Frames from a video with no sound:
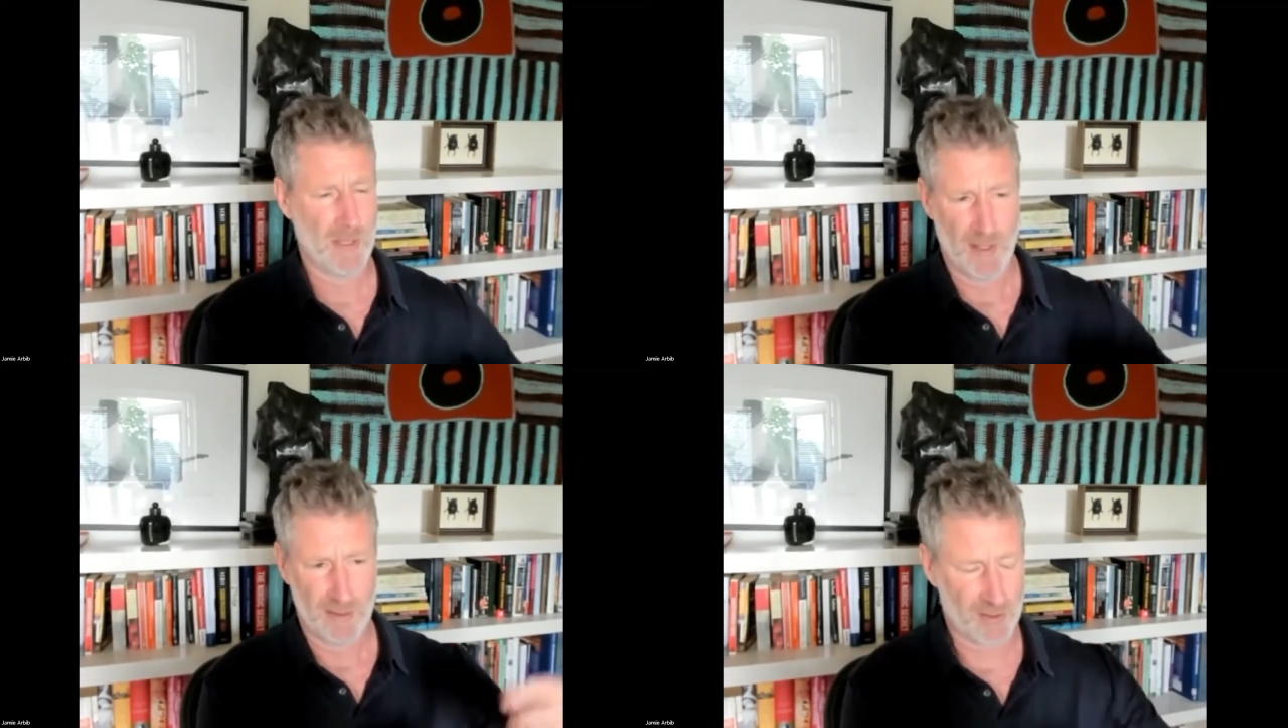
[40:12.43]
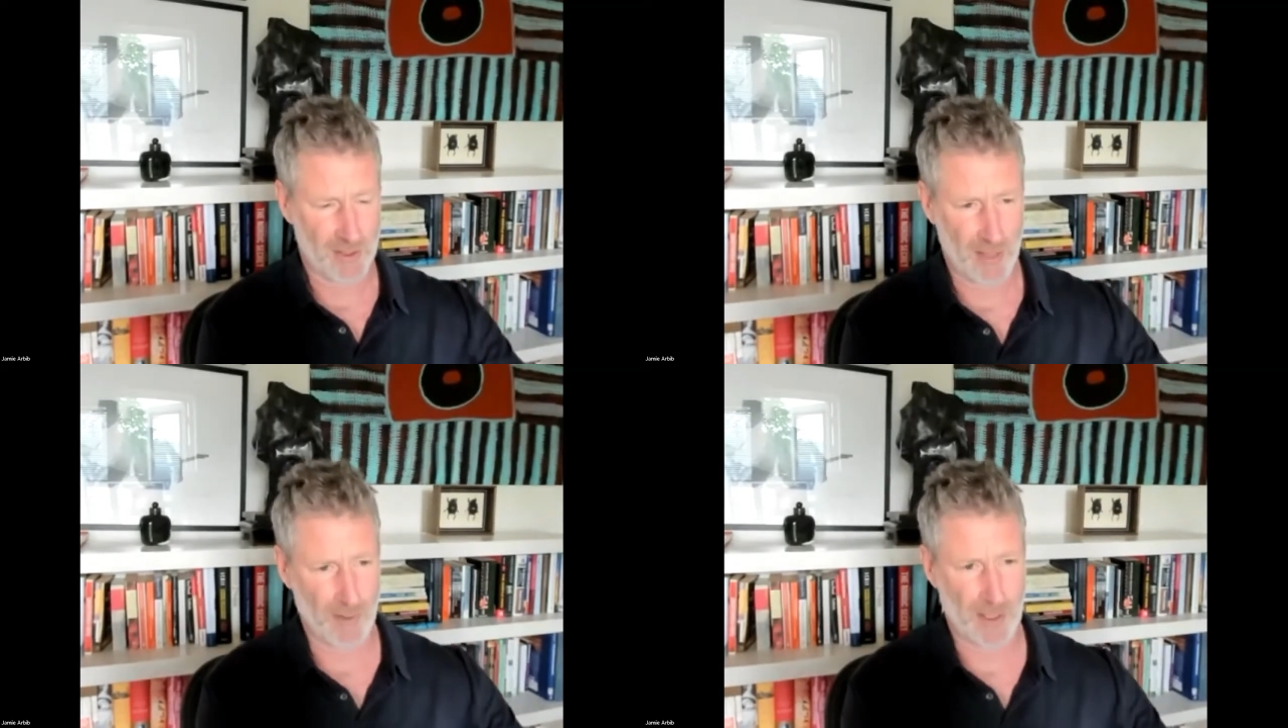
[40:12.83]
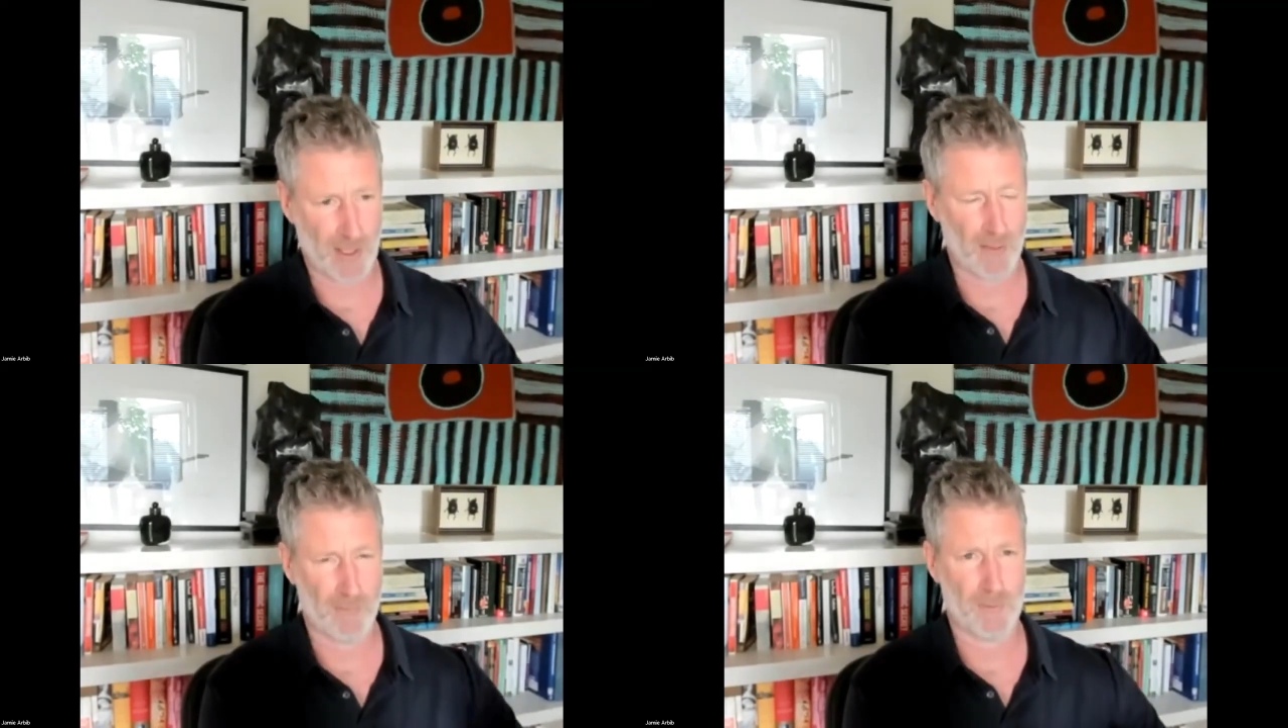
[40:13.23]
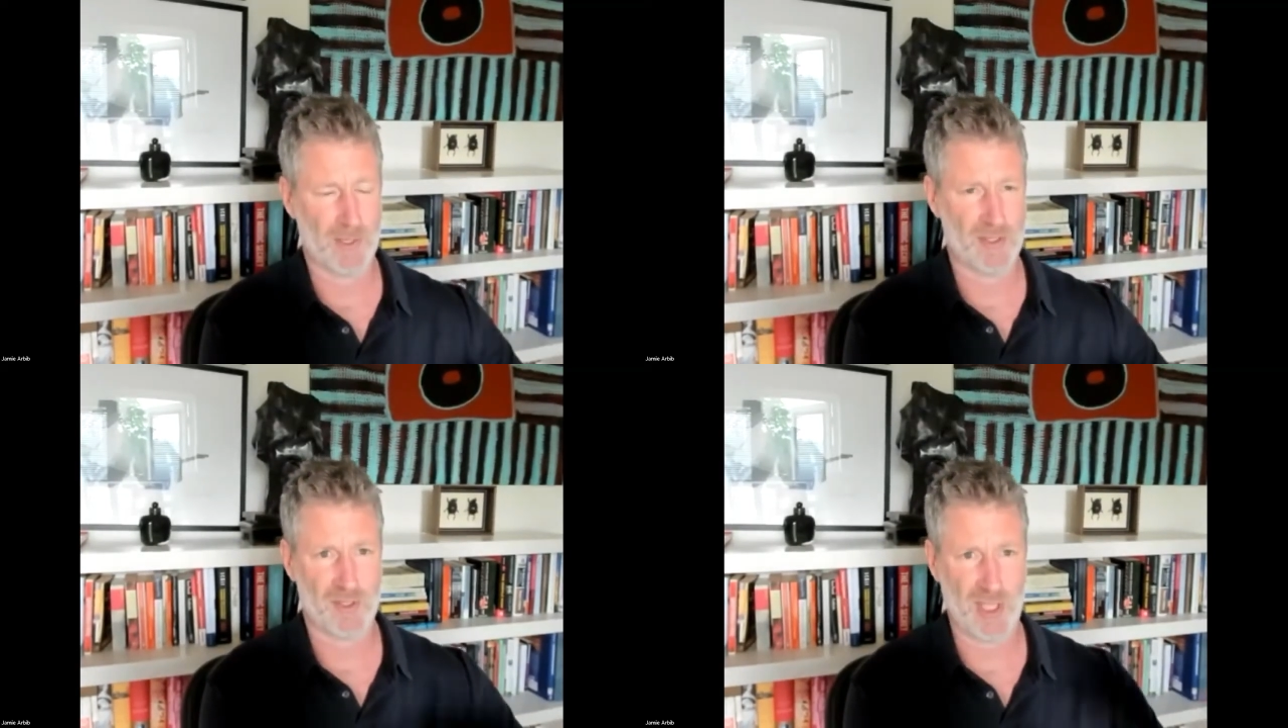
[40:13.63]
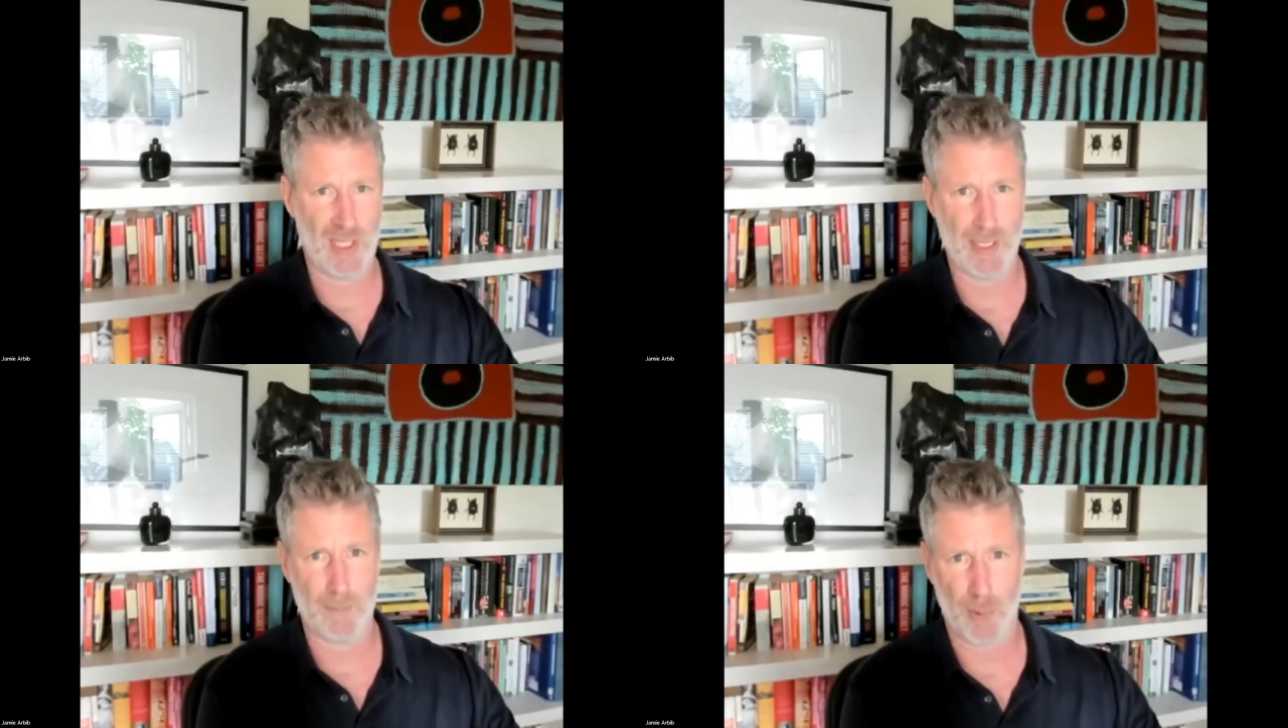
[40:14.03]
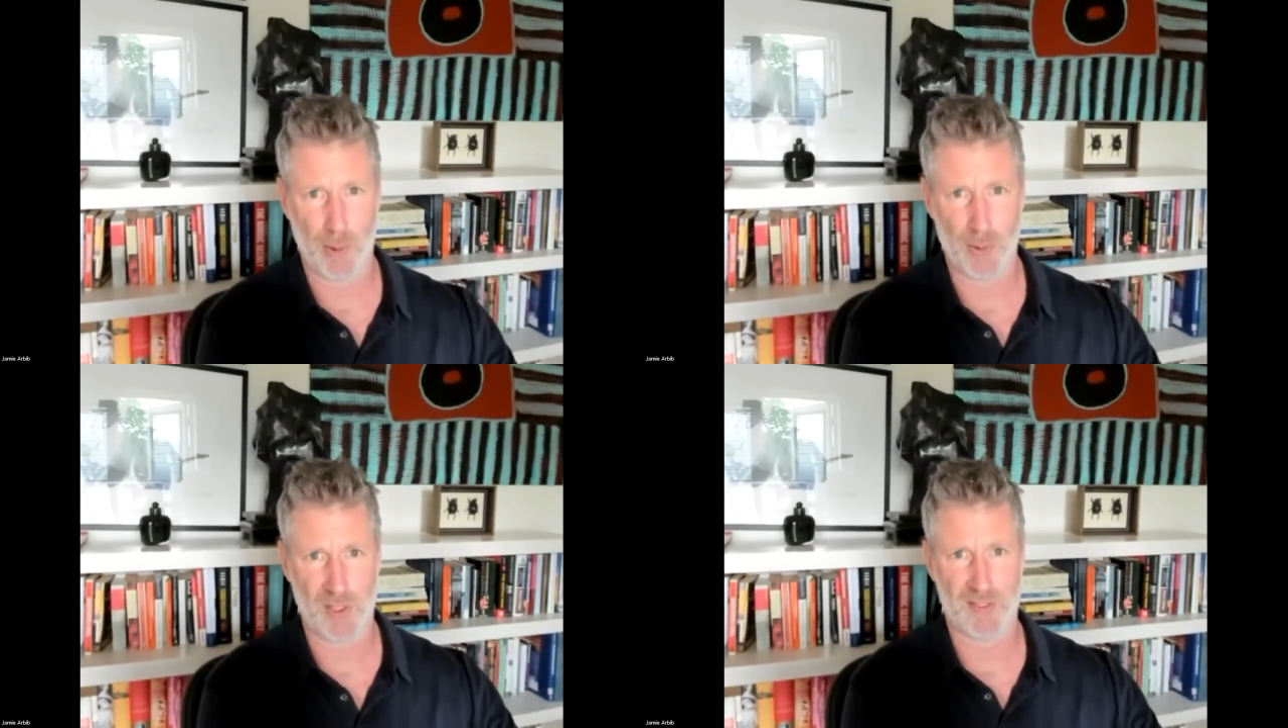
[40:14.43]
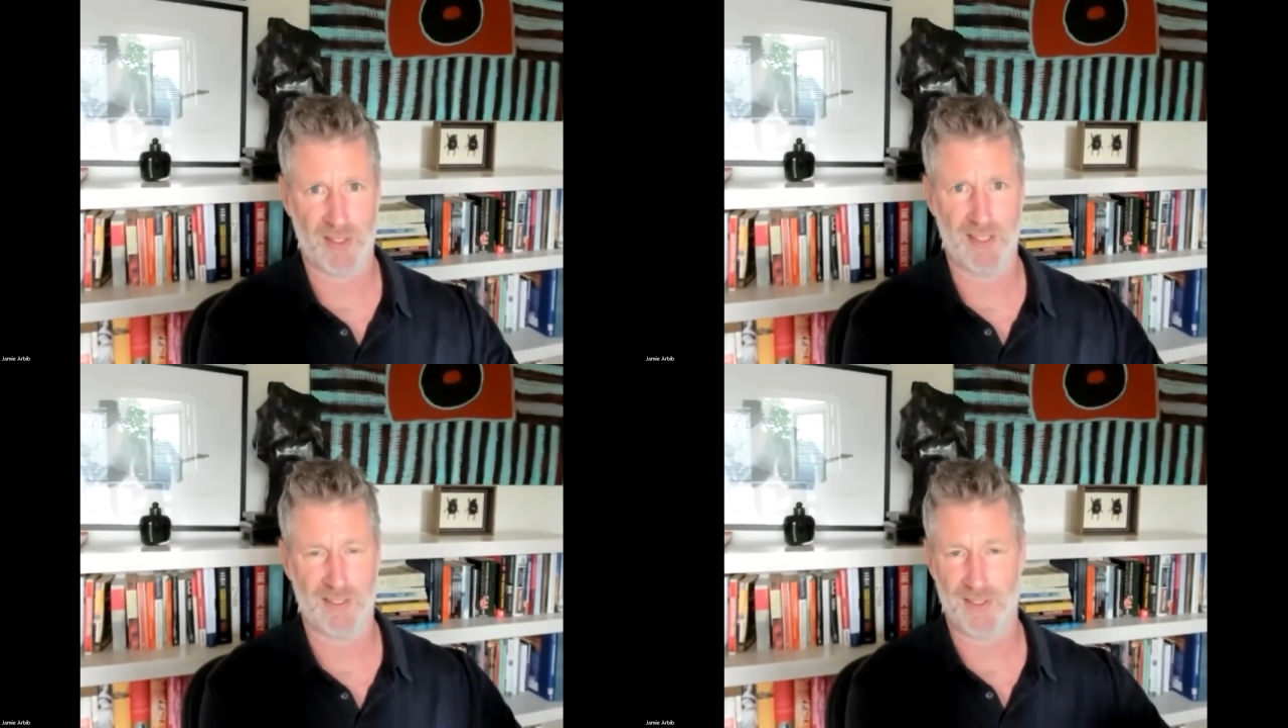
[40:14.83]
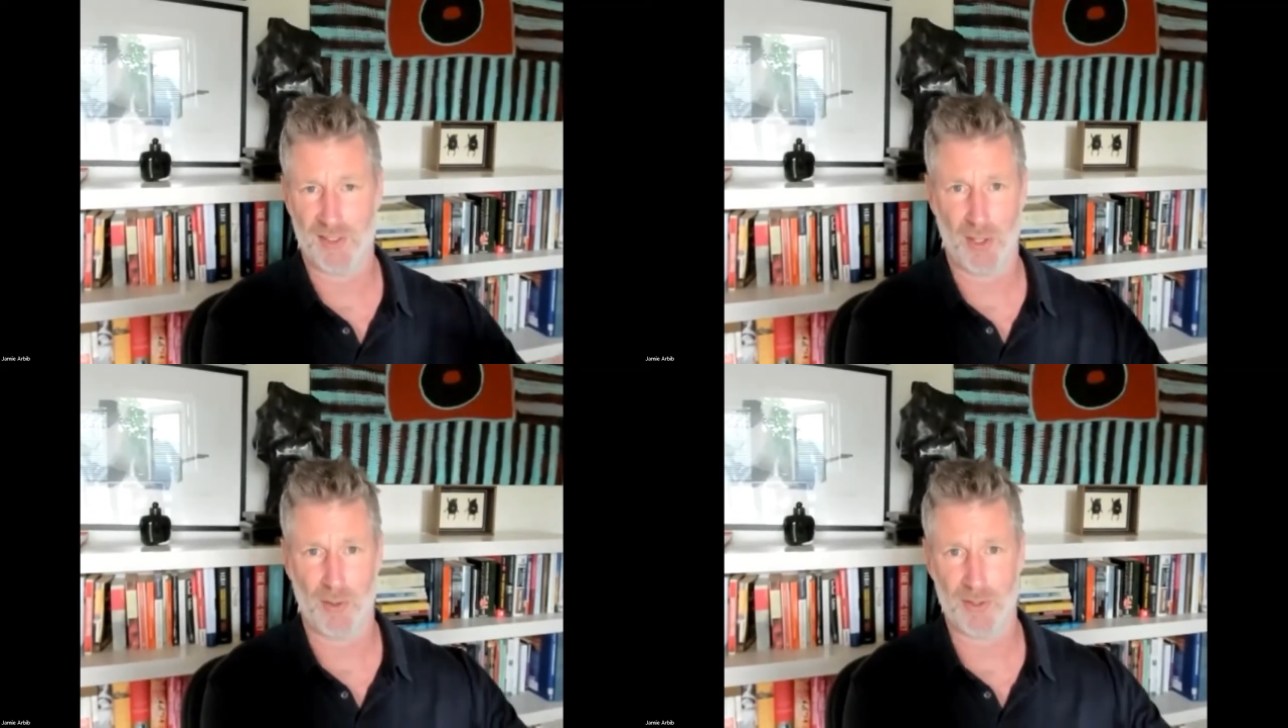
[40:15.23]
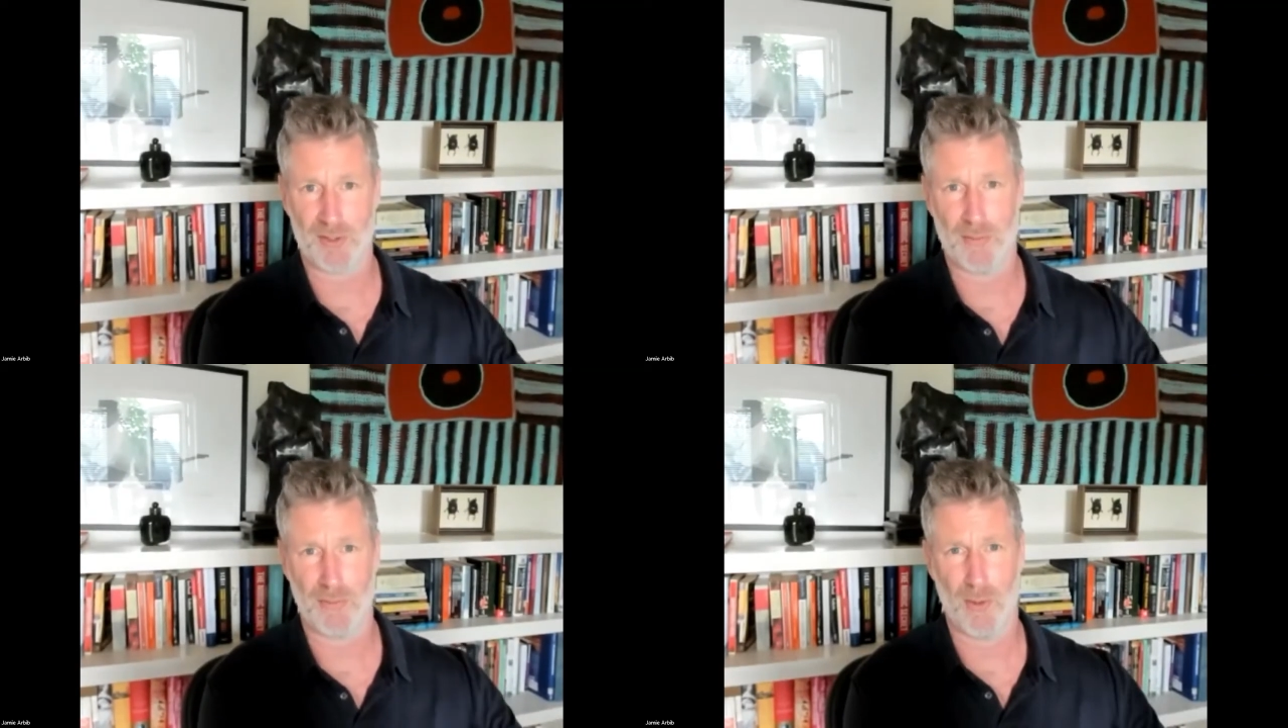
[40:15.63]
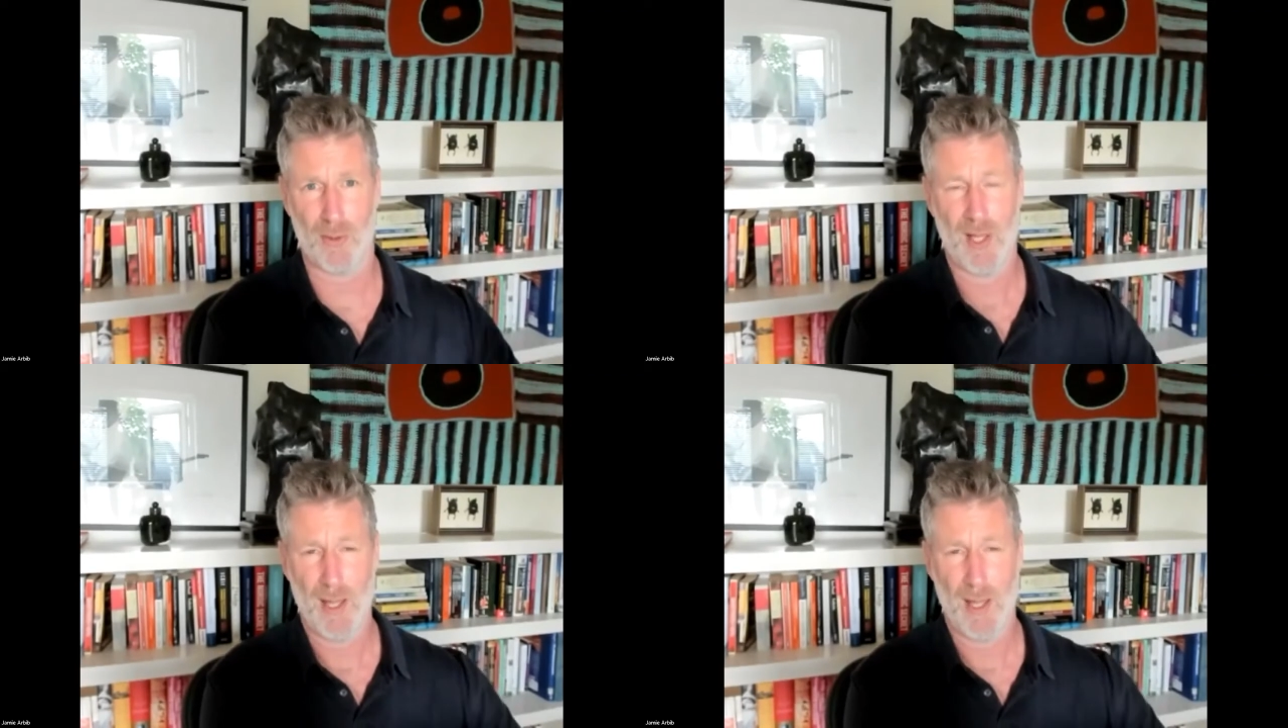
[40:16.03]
discover kind of distilling processes, and so on and so forth,